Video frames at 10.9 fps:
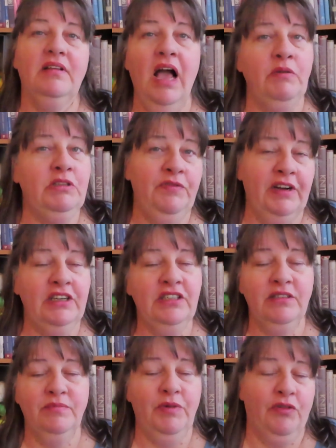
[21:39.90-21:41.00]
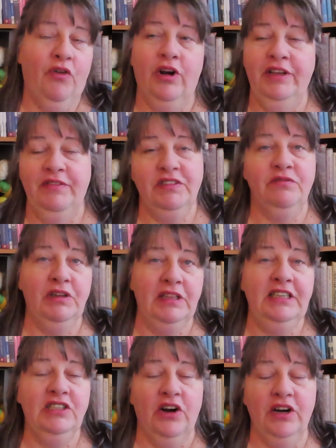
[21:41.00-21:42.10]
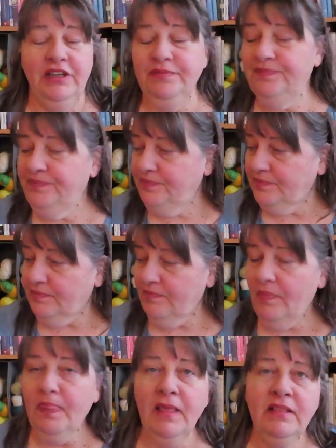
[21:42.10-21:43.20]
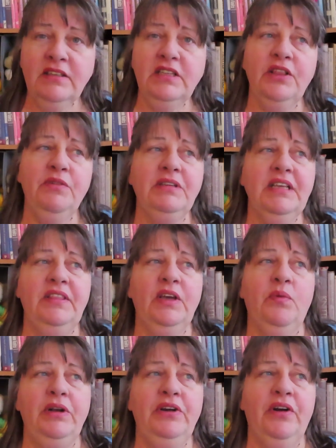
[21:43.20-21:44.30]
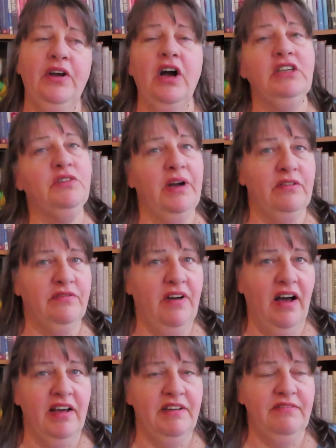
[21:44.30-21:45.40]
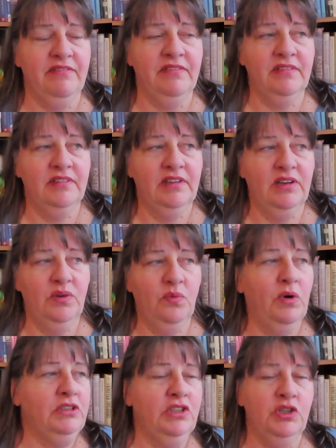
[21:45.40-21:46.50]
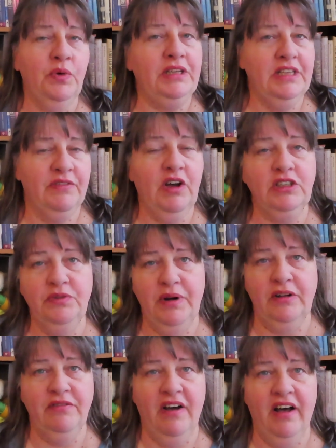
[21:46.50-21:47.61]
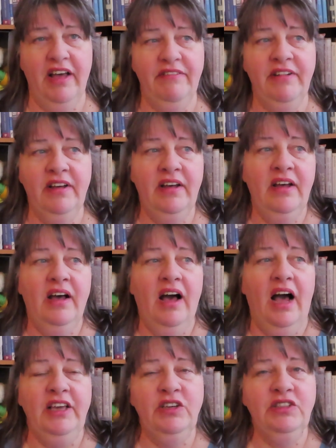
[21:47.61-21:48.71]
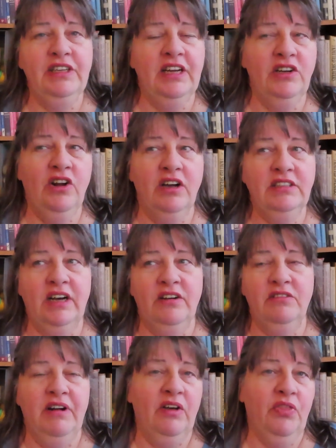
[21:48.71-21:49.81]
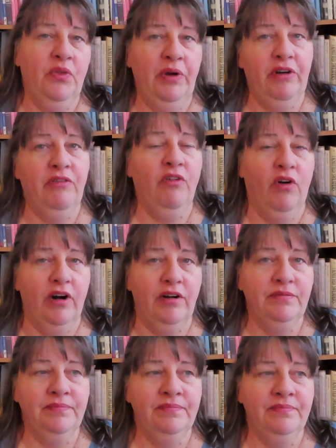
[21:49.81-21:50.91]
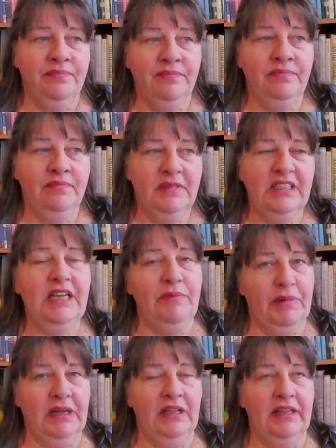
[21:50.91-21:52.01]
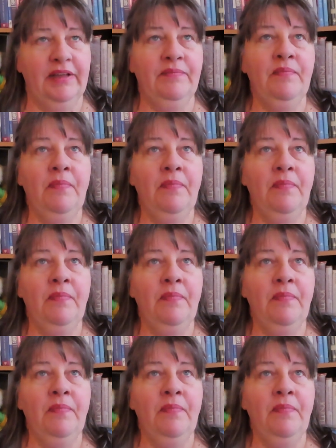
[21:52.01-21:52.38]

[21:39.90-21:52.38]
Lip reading: I was finished before it even really started. And there's other rounds, I think 1 year I got to round 5. Once or twice I've got to round 5. I usually get knocked out in round 3 or 4, typically.